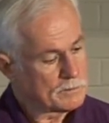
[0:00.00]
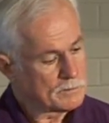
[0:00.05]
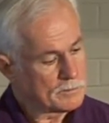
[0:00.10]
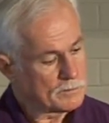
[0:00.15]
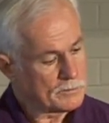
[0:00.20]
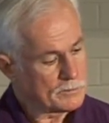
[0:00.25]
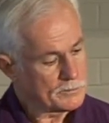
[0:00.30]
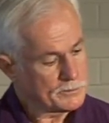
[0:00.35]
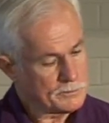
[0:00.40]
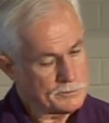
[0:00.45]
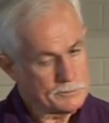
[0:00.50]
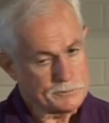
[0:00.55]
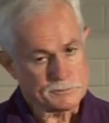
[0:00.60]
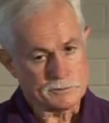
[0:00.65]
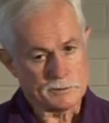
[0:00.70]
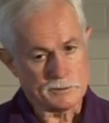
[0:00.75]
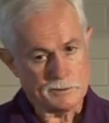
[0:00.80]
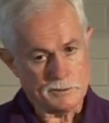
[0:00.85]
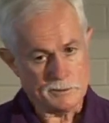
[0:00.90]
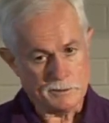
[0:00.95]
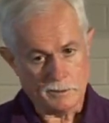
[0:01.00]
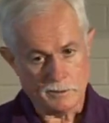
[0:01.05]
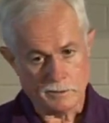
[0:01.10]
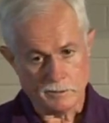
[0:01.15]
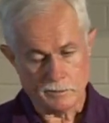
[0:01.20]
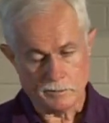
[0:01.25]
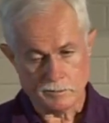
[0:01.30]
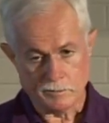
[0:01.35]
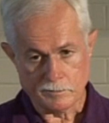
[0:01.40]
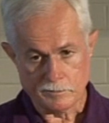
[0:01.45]
usually
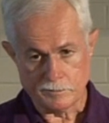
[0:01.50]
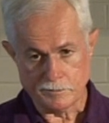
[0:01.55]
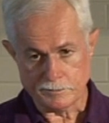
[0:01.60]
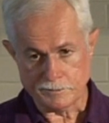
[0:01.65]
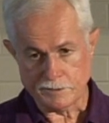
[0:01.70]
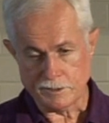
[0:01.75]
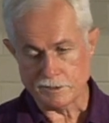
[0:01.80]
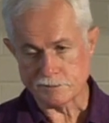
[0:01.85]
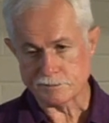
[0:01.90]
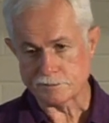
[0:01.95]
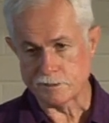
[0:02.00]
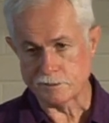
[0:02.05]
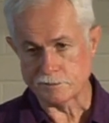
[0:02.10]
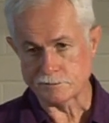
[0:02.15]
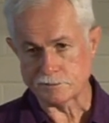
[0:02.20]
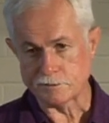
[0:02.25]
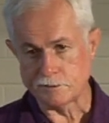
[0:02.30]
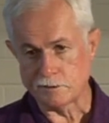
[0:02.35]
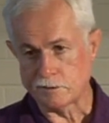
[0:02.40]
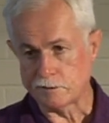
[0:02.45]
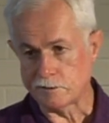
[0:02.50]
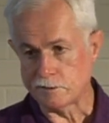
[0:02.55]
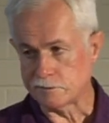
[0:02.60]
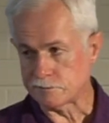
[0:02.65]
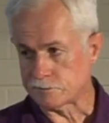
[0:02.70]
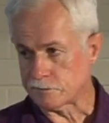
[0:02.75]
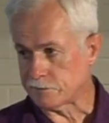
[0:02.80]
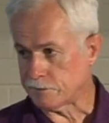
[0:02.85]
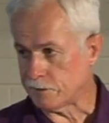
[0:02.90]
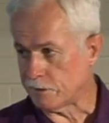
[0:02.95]
the test that's done
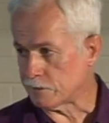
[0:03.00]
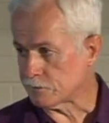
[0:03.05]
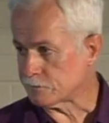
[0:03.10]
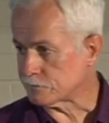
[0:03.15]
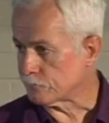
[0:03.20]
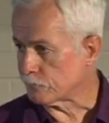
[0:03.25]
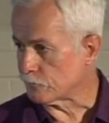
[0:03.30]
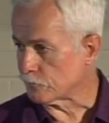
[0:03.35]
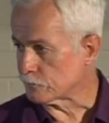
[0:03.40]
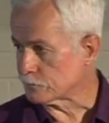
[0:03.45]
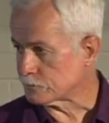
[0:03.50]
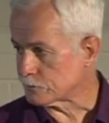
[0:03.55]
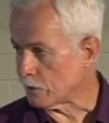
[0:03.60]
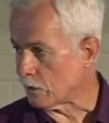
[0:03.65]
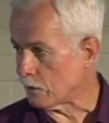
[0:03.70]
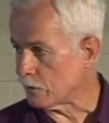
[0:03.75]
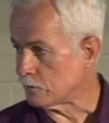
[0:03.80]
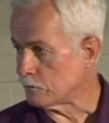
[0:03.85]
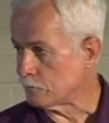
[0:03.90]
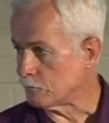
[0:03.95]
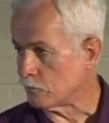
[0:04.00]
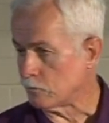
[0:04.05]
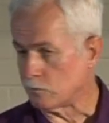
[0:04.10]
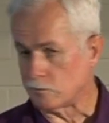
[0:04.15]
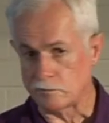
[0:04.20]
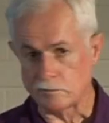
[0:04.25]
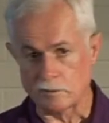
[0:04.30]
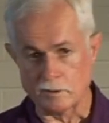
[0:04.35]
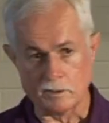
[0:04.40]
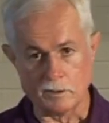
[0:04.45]
is a test for
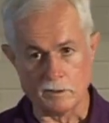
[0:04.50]
soluble